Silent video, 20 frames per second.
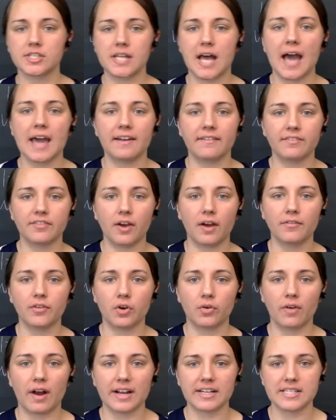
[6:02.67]
side of, of
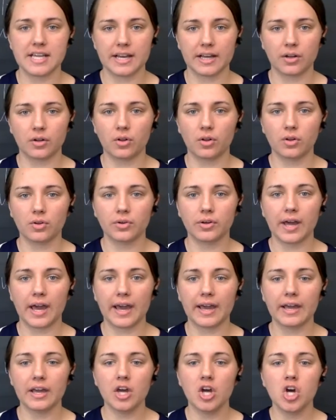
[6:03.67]
your rectangle,
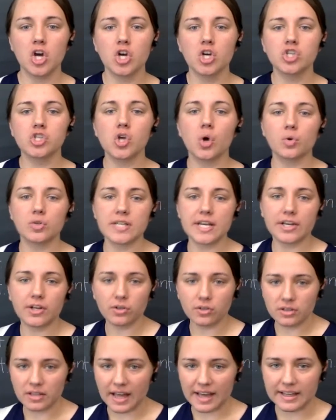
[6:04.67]
okay? So take
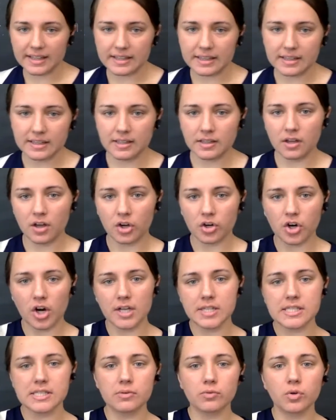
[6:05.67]
your length
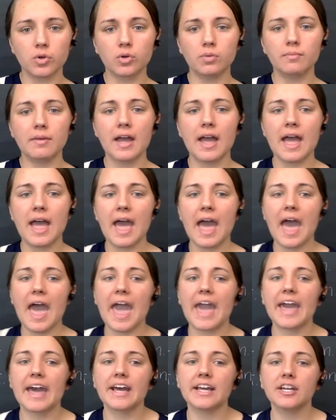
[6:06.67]
across the room
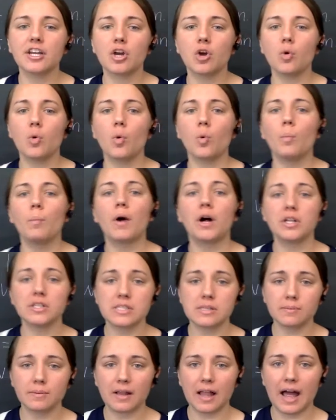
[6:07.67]
and
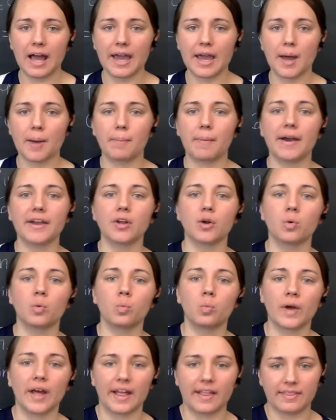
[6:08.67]
multiply it by your
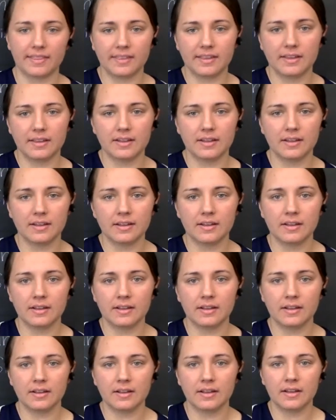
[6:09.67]
width.
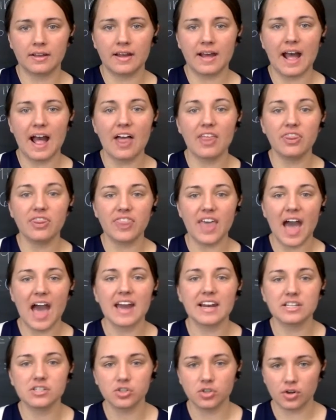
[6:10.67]
And
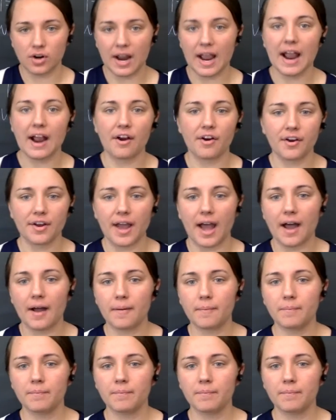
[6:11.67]
that is your area.